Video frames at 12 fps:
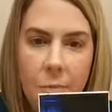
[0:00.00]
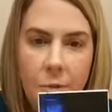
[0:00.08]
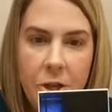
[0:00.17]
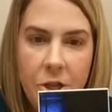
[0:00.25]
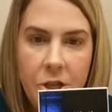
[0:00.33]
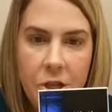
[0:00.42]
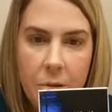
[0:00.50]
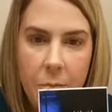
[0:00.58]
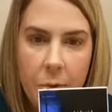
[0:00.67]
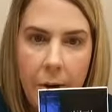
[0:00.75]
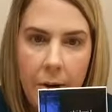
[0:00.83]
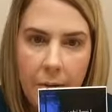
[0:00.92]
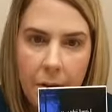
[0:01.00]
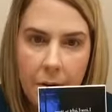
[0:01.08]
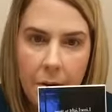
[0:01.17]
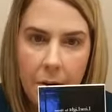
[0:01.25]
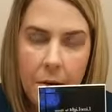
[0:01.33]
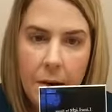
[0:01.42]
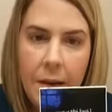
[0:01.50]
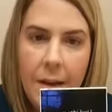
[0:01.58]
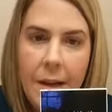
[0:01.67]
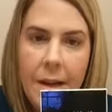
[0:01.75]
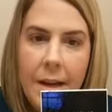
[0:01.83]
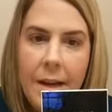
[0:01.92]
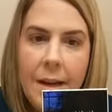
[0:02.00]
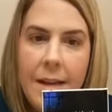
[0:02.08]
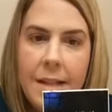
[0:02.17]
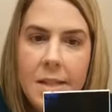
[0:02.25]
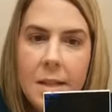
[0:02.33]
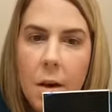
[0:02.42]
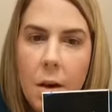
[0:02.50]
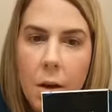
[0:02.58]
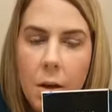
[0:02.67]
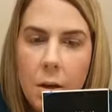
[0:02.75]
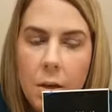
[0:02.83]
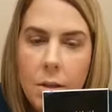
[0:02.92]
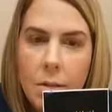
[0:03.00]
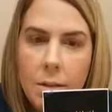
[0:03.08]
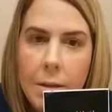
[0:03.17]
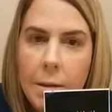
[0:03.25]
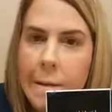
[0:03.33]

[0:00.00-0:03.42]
rich brown color. It's called